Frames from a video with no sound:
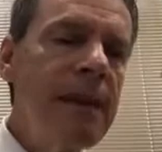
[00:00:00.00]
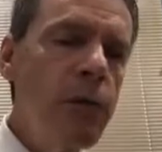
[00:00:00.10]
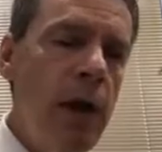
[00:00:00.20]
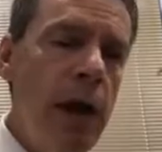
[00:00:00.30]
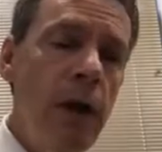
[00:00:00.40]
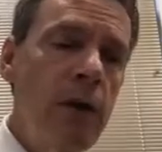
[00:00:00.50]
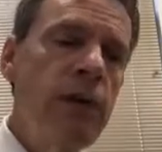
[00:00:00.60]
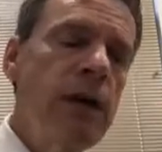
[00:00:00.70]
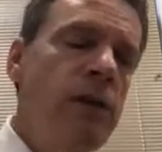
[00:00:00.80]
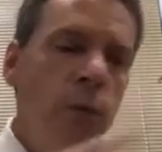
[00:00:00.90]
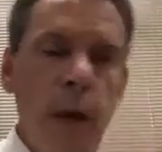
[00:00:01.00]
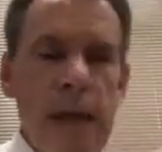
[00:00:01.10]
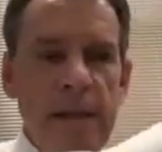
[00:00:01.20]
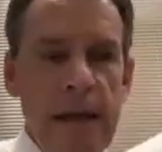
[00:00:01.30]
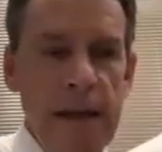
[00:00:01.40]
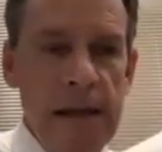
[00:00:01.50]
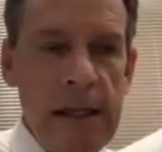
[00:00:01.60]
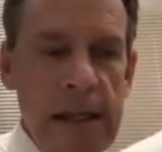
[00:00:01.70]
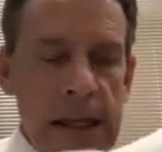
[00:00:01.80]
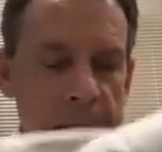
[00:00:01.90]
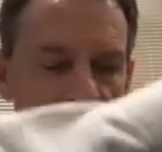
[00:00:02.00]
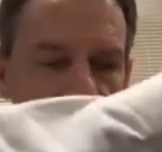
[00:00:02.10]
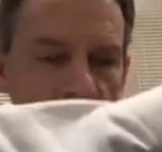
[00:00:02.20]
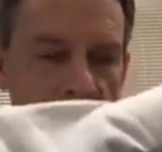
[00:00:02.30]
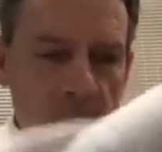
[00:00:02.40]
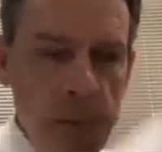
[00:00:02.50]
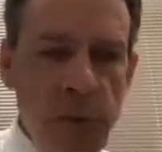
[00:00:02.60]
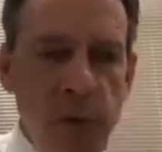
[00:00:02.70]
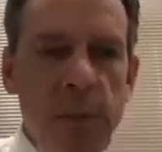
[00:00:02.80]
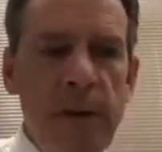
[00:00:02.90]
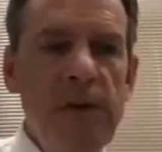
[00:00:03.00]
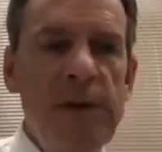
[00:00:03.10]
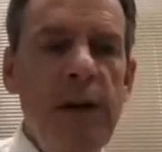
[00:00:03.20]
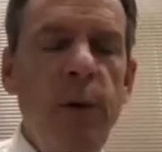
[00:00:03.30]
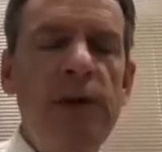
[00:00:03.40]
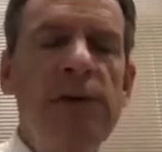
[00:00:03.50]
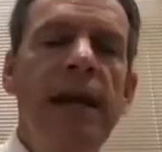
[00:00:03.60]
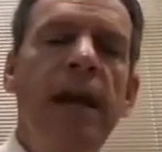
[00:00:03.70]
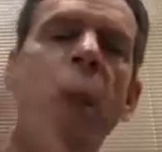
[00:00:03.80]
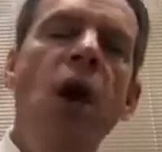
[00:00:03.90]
the way that they're performing their sequencing